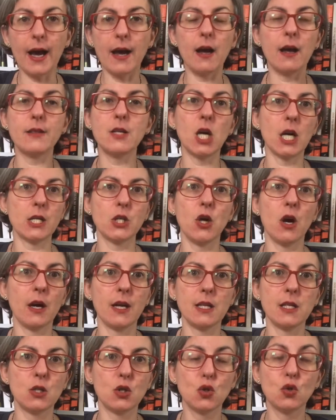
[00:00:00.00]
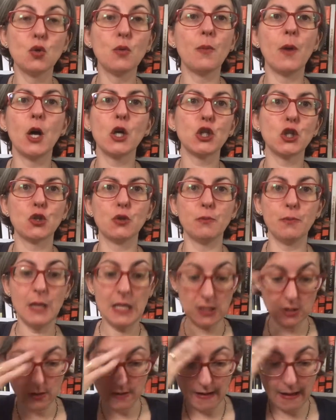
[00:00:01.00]
dark chocolate is too much, too
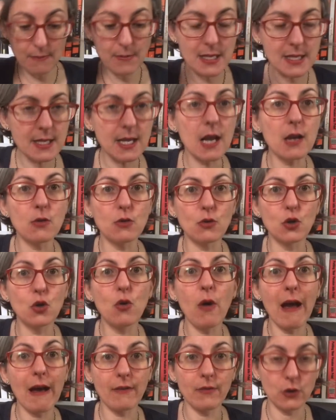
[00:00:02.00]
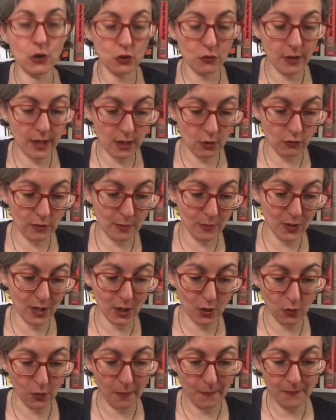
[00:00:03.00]
bitter, let me tell you, you haven't tried Gran
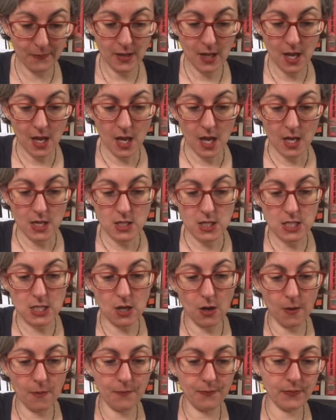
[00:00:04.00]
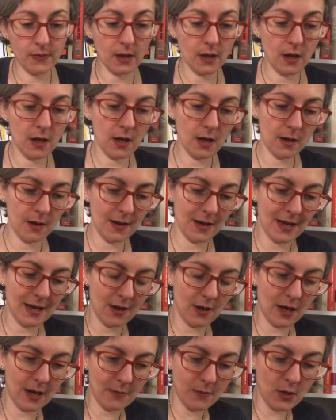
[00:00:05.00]
Blanco. So
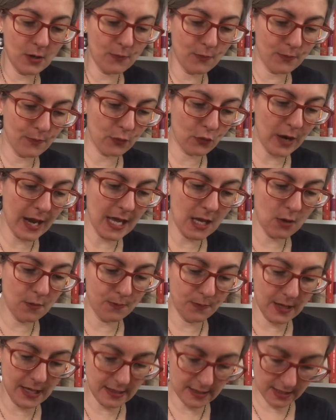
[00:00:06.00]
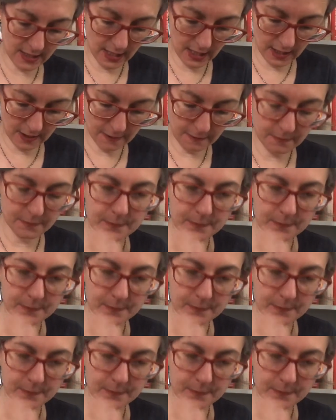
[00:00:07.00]
I'm going to break a piece here.